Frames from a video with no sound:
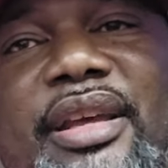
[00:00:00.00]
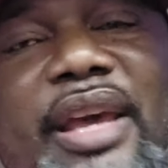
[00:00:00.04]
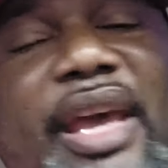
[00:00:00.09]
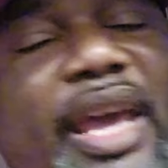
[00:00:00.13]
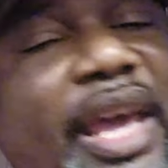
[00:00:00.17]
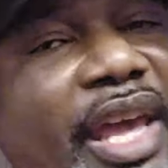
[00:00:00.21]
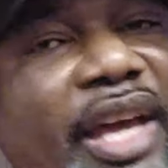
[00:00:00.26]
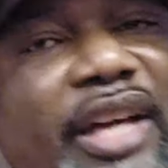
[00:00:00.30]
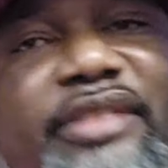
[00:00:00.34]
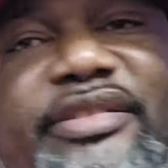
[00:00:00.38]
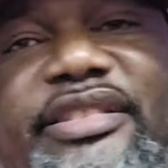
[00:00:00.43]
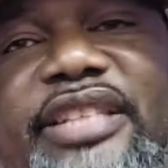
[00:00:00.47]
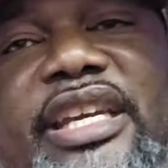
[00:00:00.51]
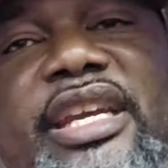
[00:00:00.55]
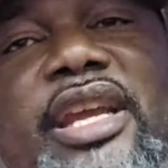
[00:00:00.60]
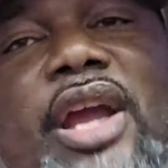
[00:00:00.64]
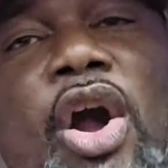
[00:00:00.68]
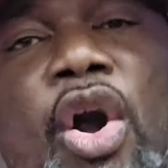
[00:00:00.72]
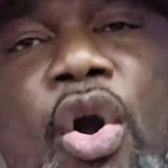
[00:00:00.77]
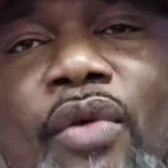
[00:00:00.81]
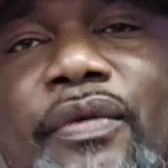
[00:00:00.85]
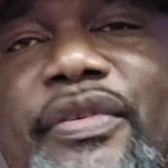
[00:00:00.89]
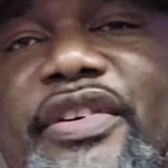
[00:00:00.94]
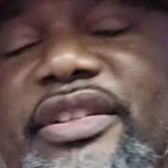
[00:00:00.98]
LT
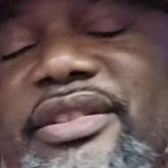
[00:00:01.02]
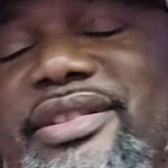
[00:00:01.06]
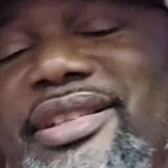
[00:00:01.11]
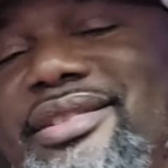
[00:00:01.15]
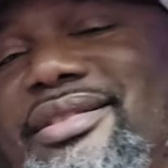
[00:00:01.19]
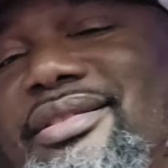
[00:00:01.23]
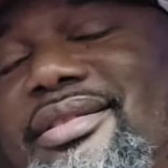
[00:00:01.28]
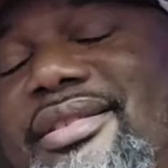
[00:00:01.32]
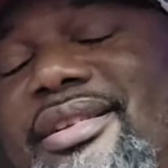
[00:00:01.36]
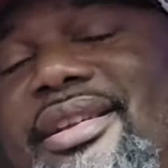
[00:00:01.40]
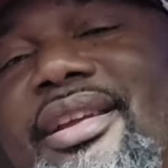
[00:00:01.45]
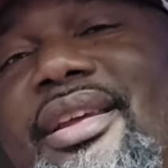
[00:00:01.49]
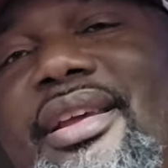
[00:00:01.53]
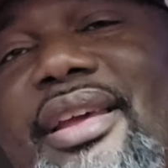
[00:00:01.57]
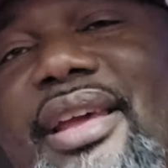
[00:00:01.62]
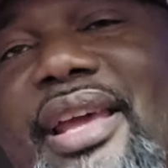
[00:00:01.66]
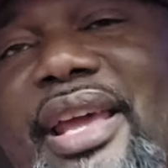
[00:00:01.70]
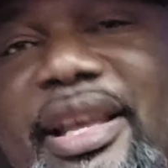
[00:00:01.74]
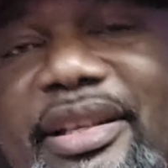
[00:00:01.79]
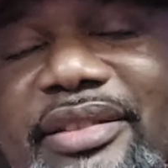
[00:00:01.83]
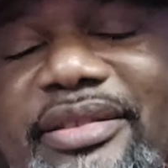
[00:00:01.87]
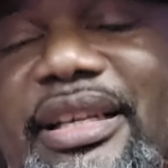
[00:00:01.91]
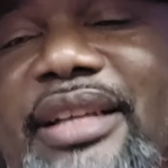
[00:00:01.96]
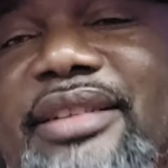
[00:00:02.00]
Overton
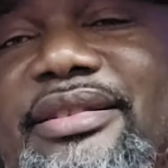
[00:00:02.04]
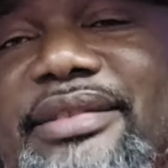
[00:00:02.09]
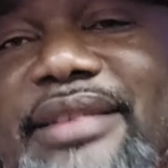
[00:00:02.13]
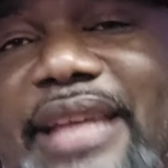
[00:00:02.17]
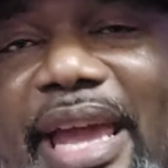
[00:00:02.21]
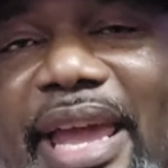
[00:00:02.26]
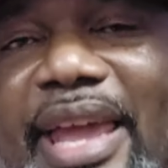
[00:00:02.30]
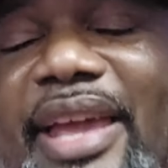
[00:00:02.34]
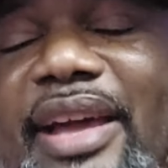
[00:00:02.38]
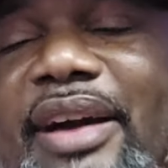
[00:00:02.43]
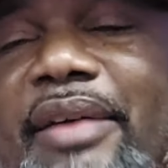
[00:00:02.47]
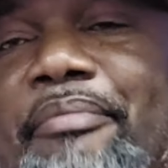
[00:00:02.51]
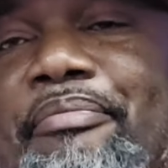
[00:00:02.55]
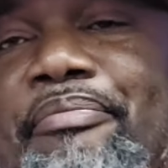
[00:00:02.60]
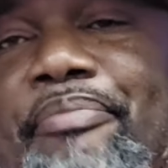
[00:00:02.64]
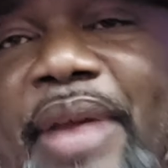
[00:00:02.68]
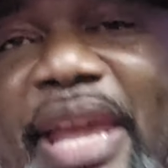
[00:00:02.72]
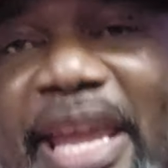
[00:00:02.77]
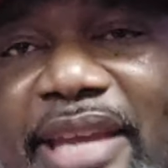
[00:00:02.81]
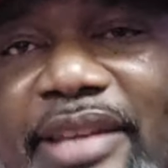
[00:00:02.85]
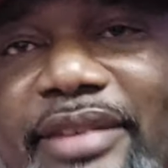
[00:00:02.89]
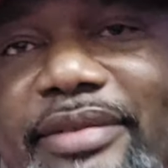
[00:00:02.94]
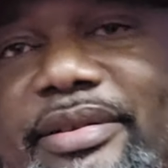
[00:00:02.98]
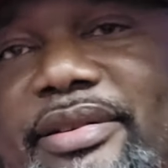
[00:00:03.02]
is a damn
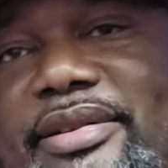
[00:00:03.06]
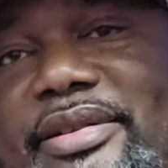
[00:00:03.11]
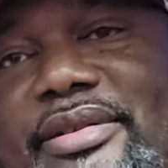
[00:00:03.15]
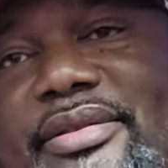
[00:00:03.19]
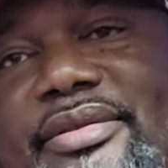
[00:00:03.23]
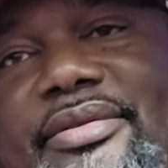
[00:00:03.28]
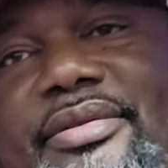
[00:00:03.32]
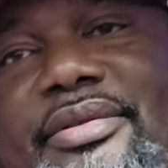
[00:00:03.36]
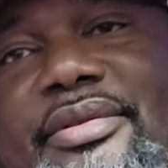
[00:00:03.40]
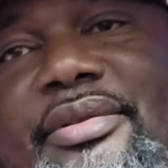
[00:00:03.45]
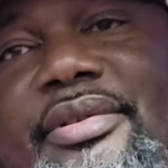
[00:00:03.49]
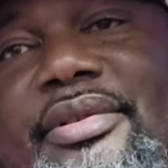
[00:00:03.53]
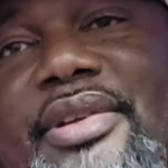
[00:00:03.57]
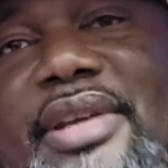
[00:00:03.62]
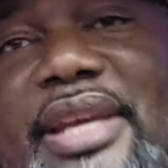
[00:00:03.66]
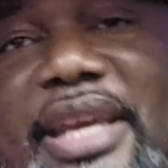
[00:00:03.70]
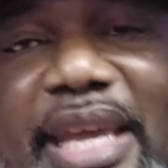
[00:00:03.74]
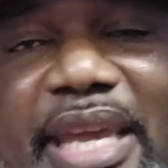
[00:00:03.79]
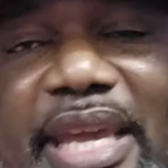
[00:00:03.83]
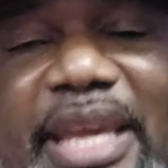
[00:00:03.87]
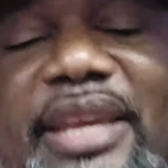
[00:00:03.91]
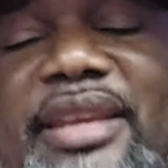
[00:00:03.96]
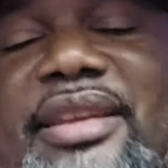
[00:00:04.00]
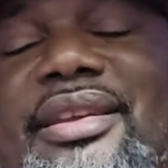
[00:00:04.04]
beast.
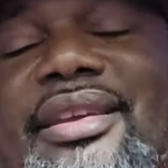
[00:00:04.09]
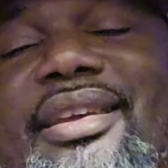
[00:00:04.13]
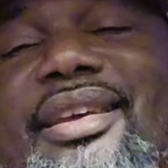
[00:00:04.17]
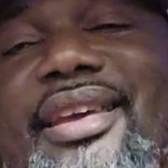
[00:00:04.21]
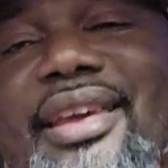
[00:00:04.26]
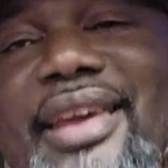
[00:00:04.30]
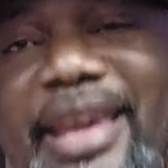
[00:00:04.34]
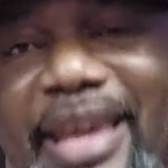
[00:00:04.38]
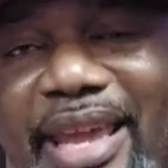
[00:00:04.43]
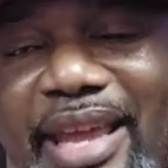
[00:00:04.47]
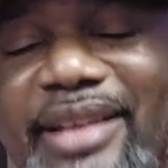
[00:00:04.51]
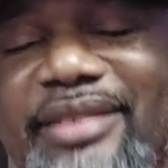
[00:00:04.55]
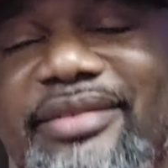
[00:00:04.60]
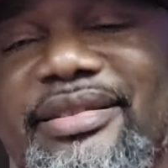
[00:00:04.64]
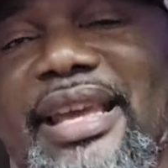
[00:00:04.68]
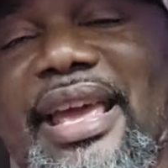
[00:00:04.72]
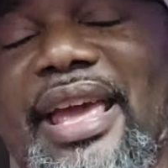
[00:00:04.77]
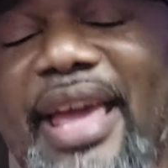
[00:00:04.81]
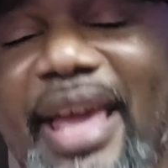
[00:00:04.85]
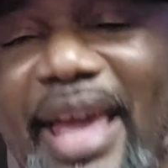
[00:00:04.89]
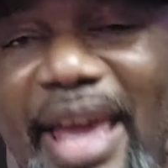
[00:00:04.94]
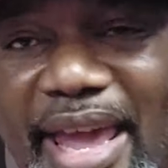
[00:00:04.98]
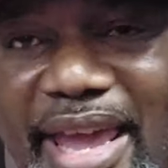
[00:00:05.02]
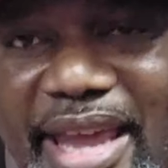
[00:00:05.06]
He is
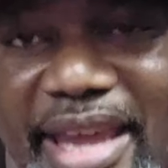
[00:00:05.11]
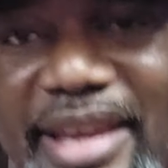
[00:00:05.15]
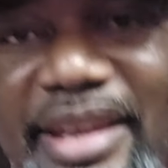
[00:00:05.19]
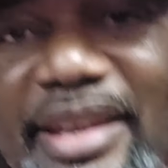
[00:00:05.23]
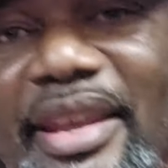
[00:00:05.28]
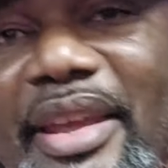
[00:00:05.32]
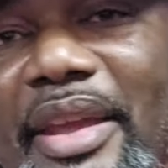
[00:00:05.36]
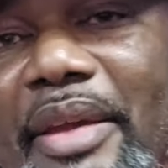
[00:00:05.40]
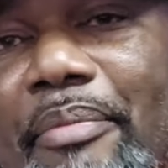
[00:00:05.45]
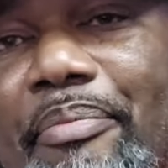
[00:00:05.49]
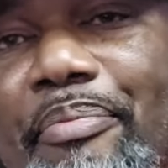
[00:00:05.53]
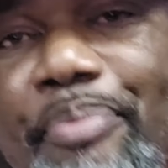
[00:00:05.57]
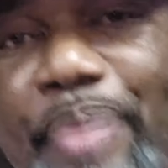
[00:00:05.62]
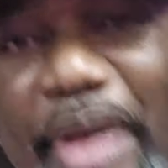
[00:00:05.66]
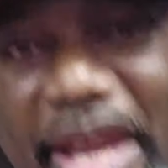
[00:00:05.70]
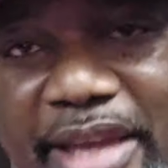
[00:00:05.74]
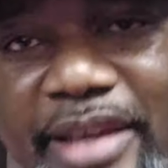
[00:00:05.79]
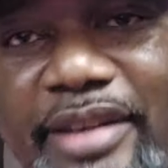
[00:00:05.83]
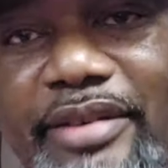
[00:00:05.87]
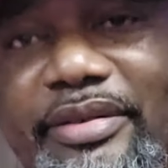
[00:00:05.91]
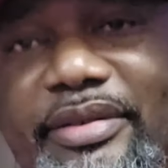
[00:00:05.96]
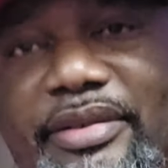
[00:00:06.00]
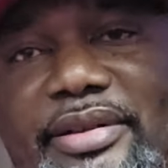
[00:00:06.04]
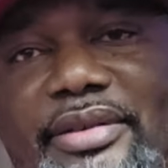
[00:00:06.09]
a
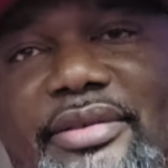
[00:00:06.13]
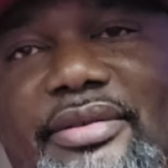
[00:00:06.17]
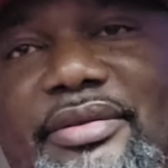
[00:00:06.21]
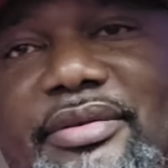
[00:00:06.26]
beast.